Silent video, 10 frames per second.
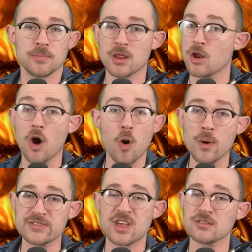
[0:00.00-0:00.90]
but it
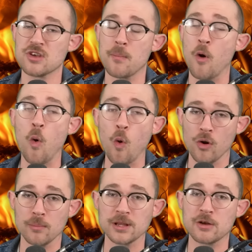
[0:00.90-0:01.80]
always ends up
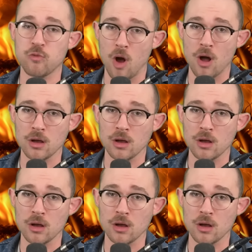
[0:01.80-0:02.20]
horribly wrong.